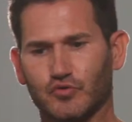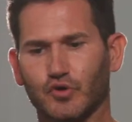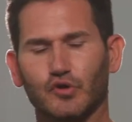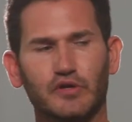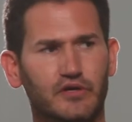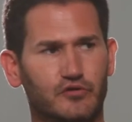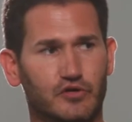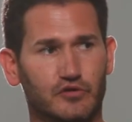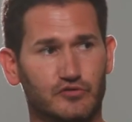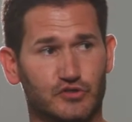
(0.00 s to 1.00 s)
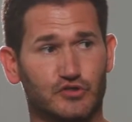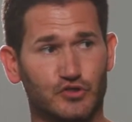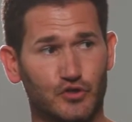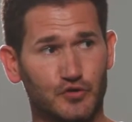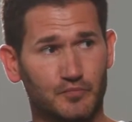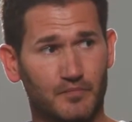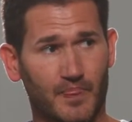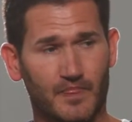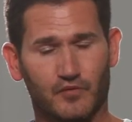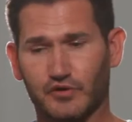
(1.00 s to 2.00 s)
early or you're going to lose your shirt,
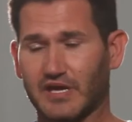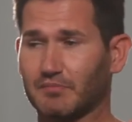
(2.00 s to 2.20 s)
or you can't